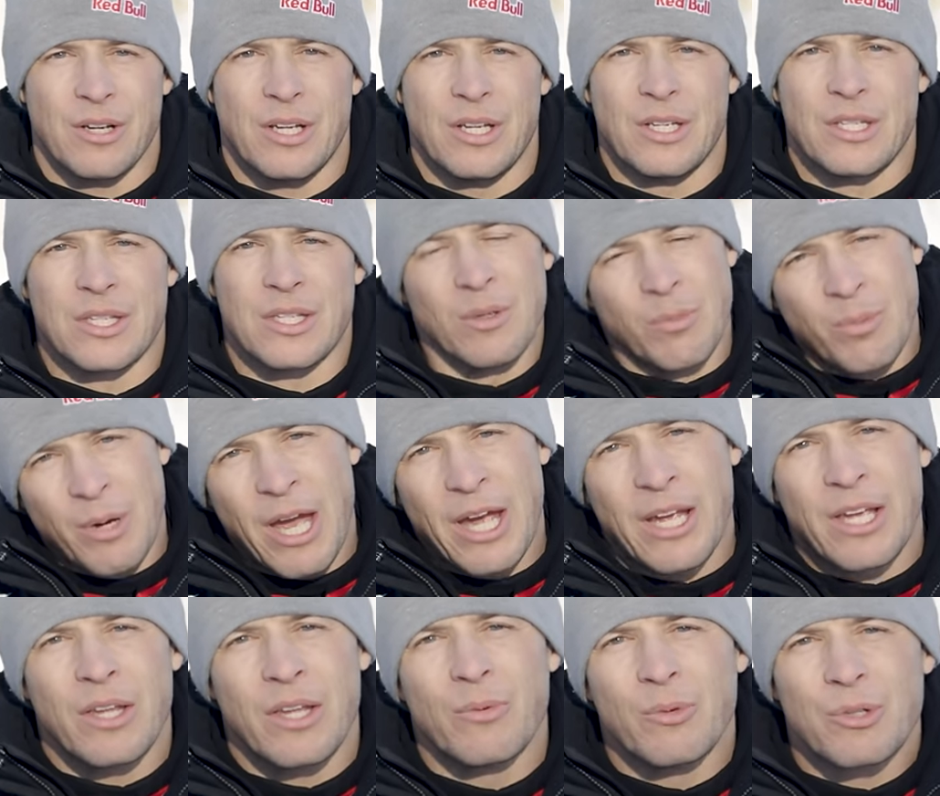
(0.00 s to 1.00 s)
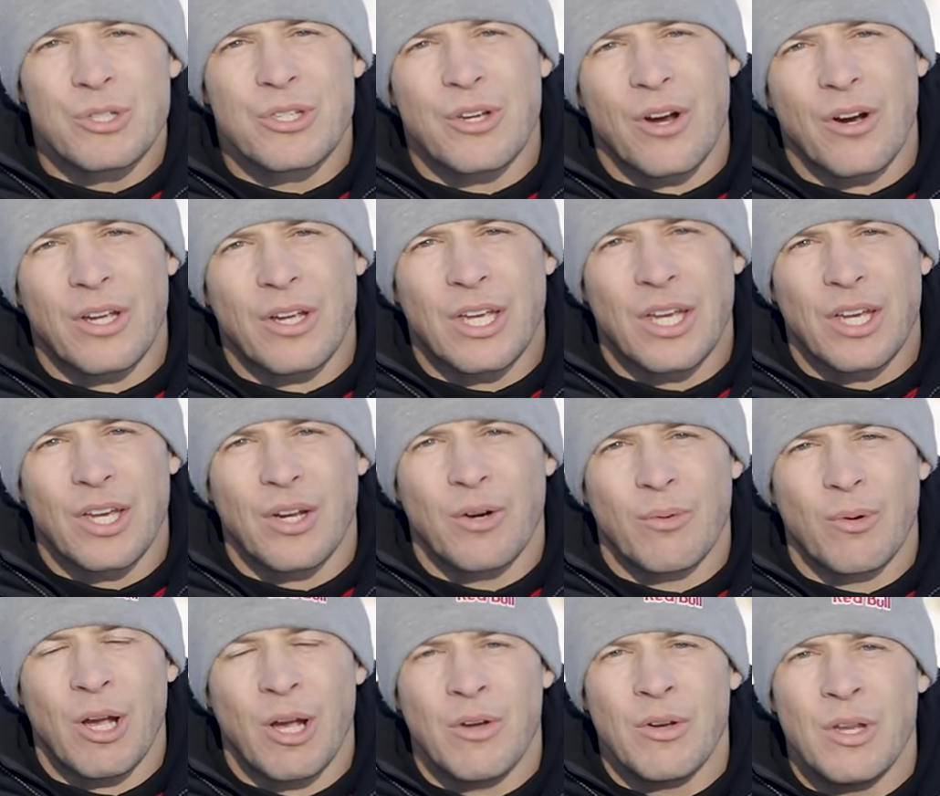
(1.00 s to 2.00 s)
is. The back end will start kicking
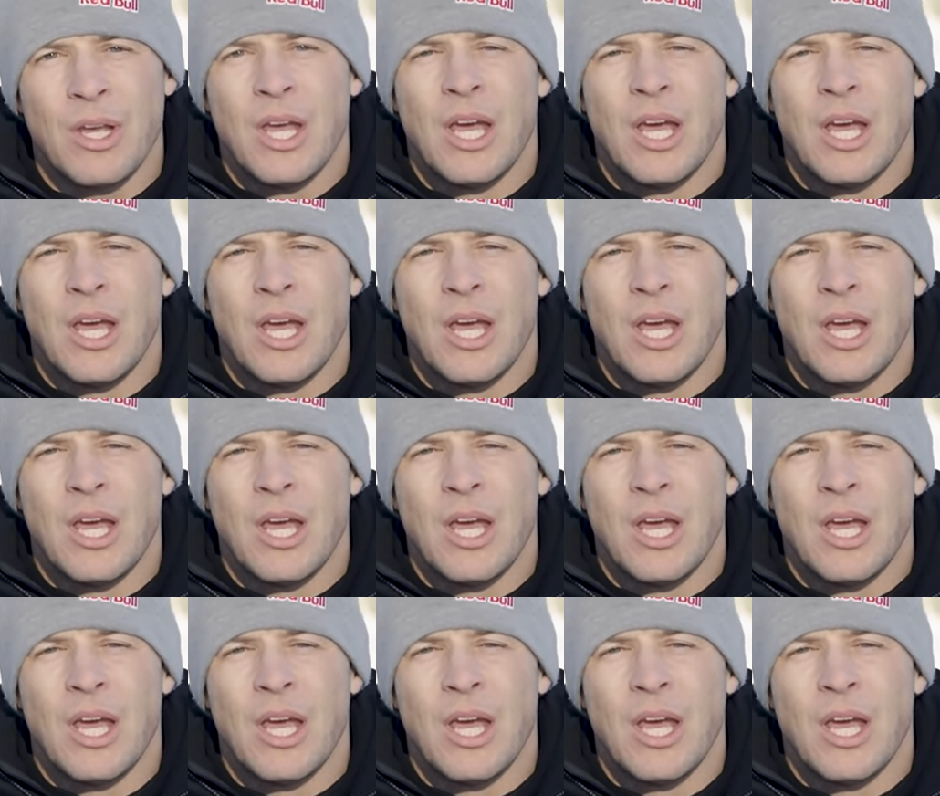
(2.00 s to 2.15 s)
around.